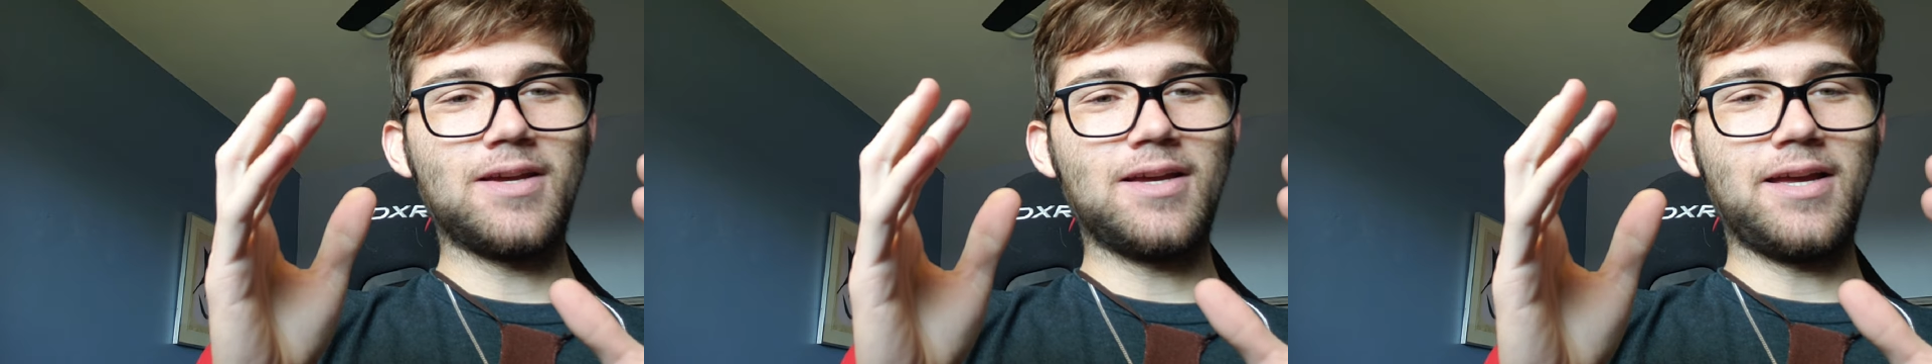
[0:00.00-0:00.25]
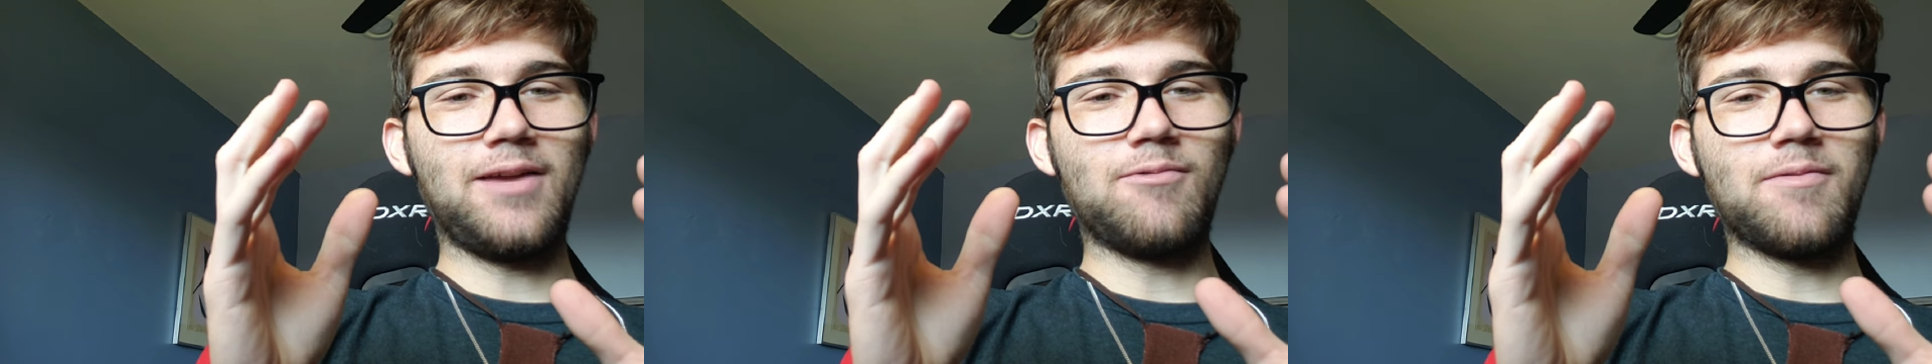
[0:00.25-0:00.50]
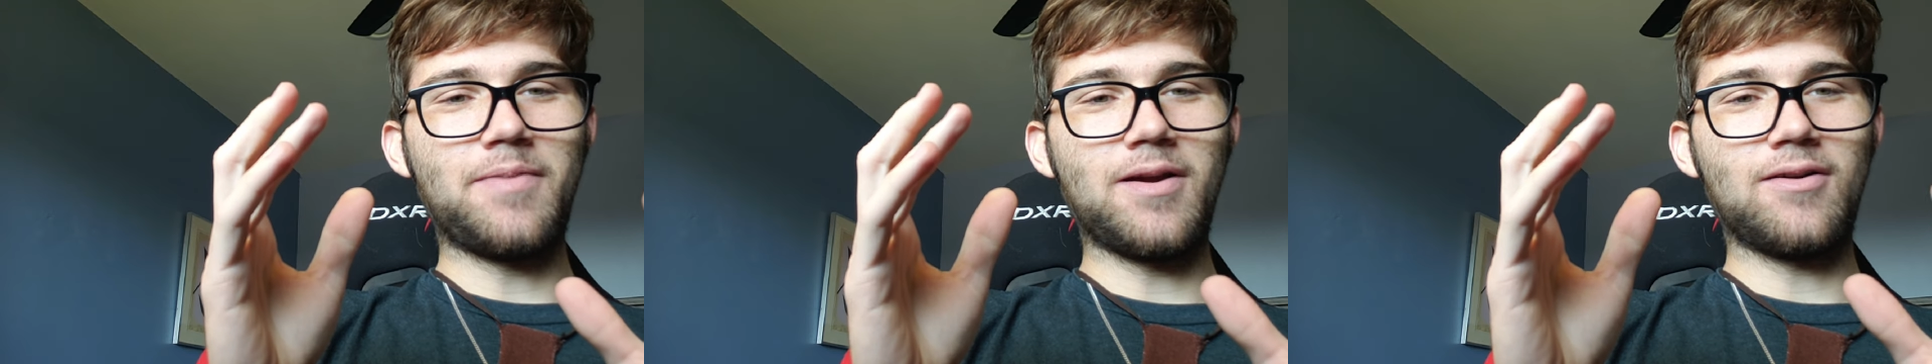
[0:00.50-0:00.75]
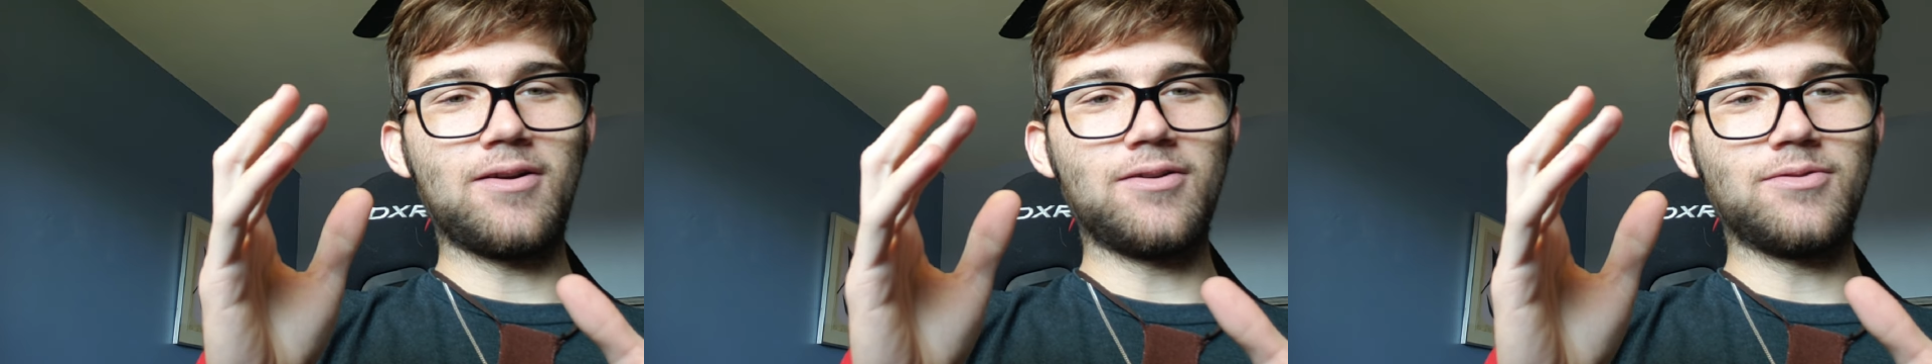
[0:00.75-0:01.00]
at
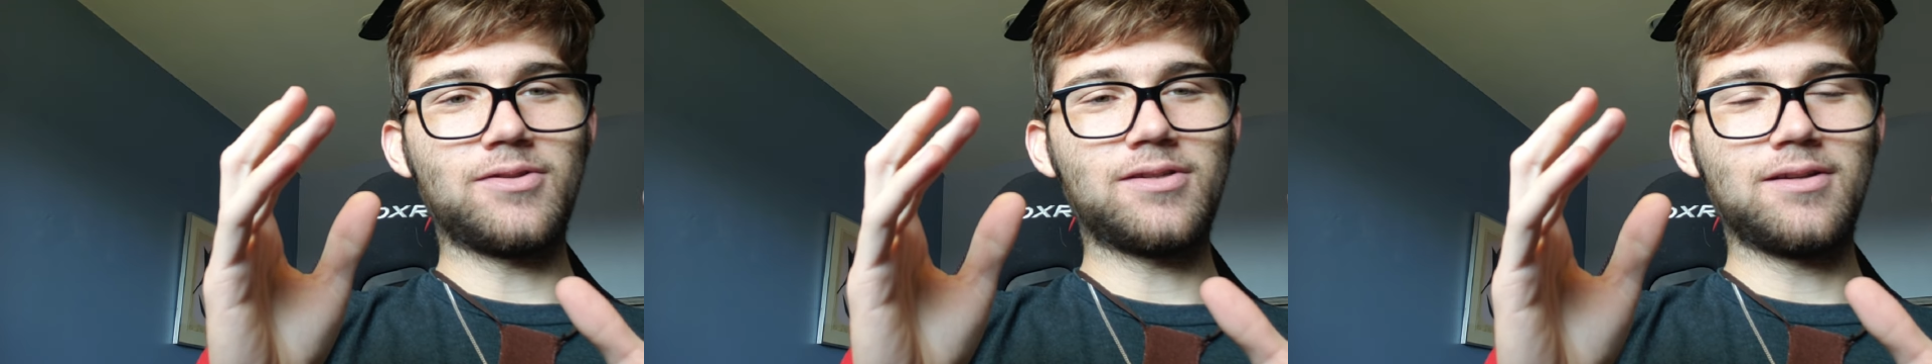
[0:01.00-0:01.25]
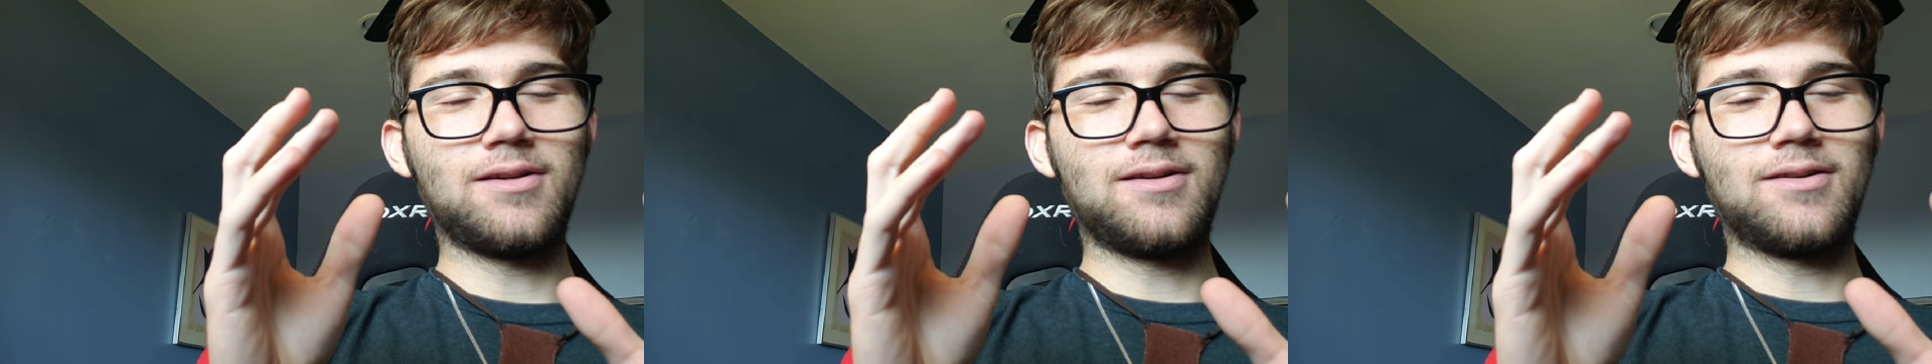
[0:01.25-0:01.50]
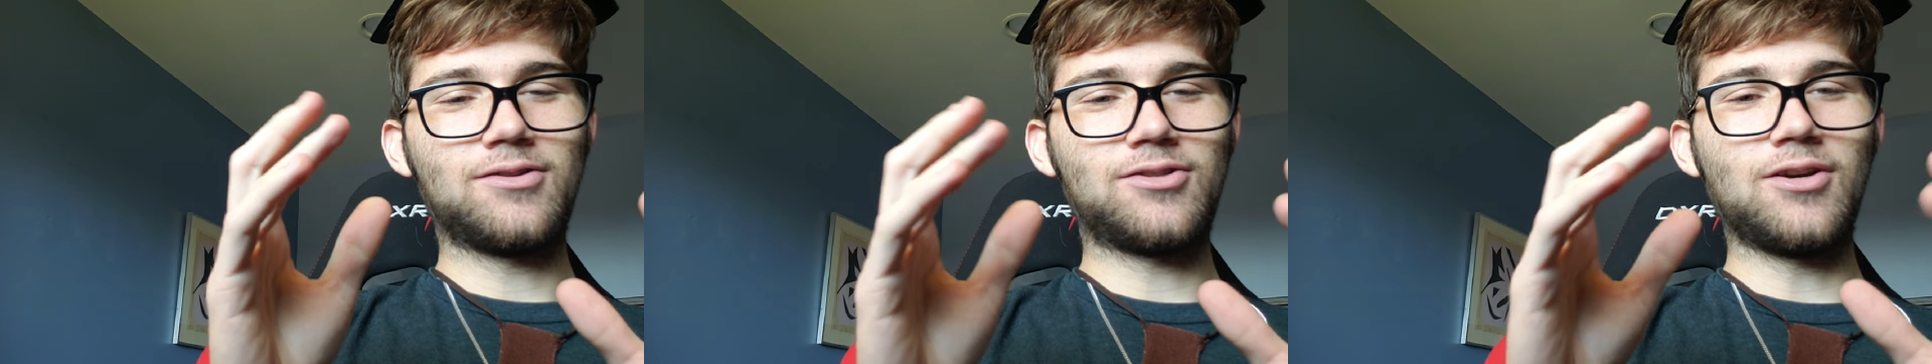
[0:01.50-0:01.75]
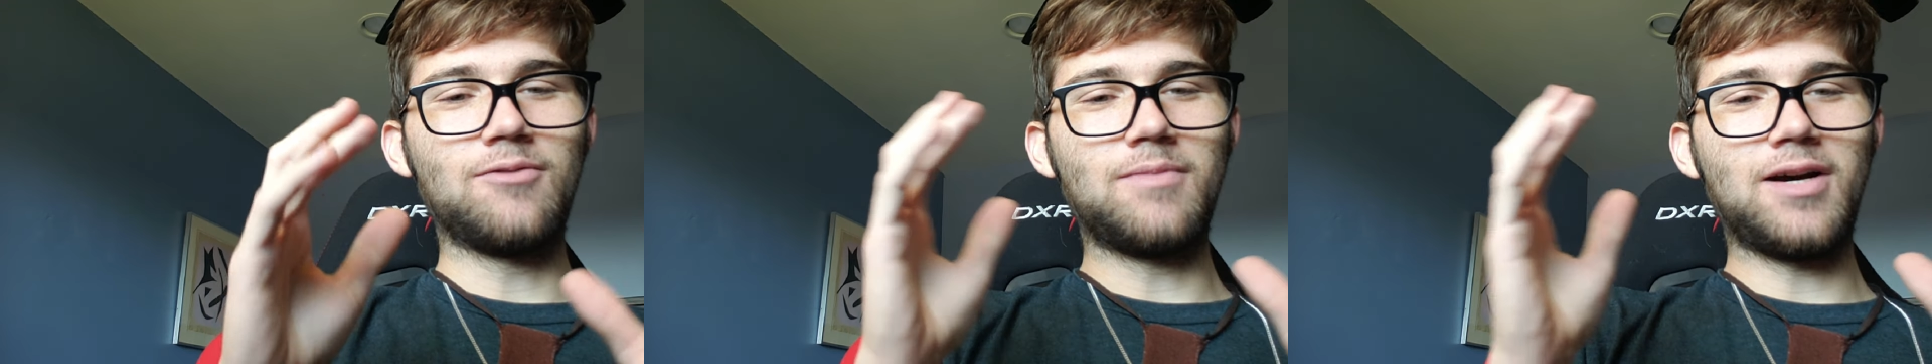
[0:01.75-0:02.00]
Roberto's
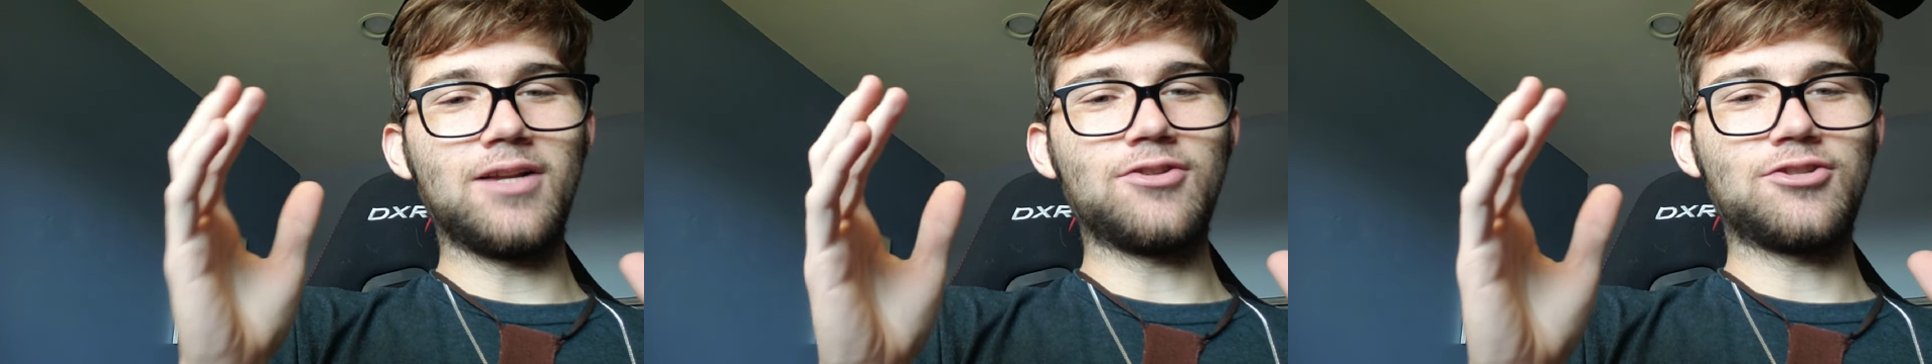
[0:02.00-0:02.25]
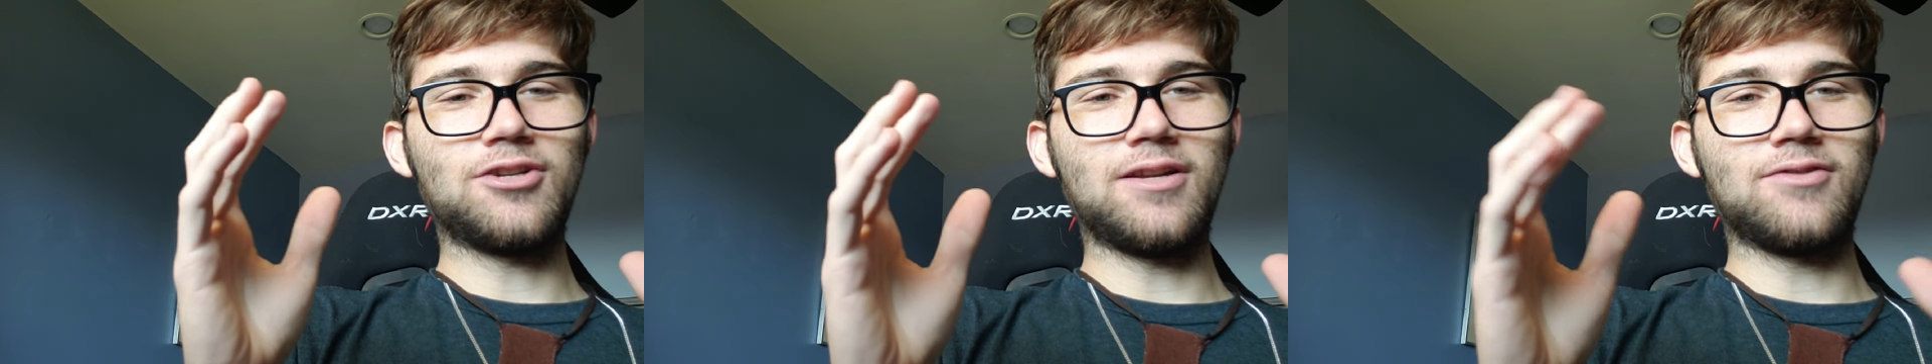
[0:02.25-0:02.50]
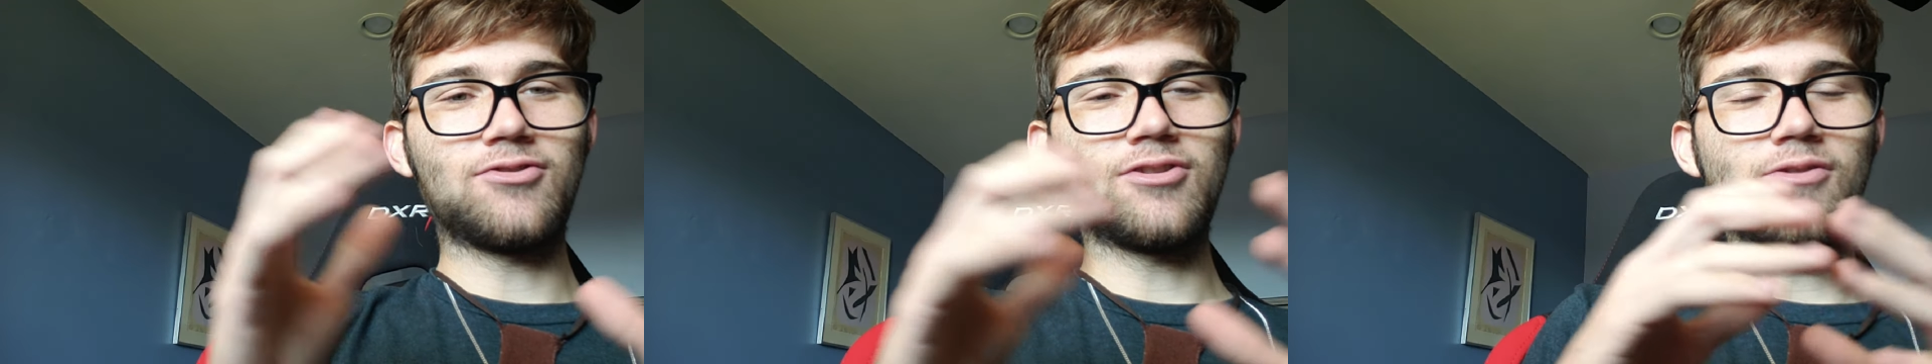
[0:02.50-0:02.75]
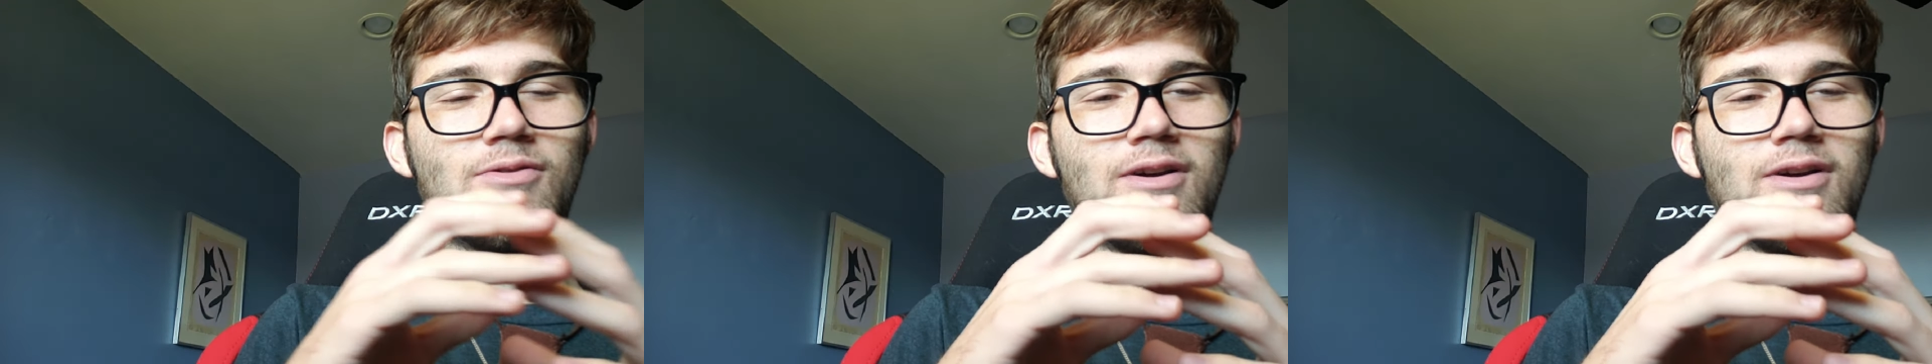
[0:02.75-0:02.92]
so much and so